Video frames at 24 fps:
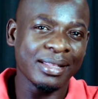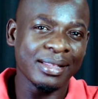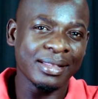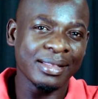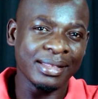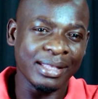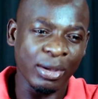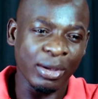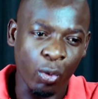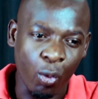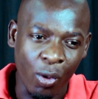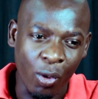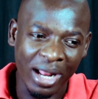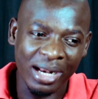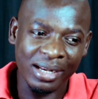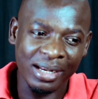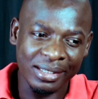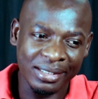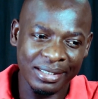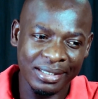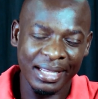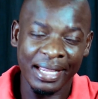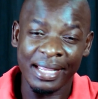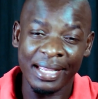the
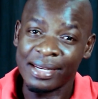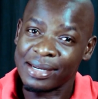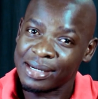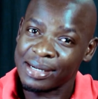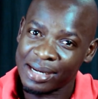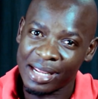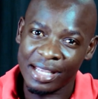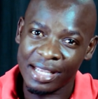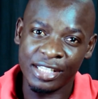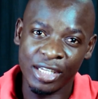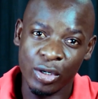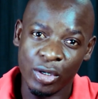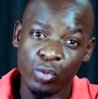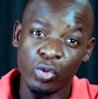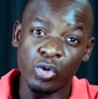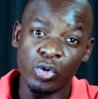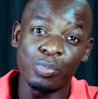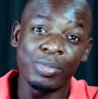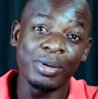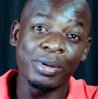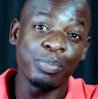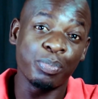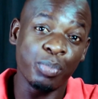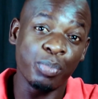world and nature
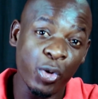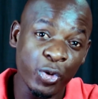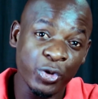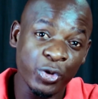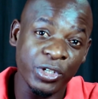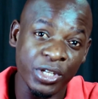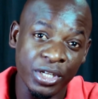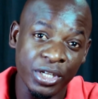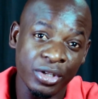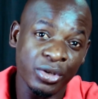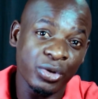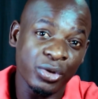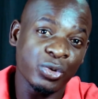would be pushing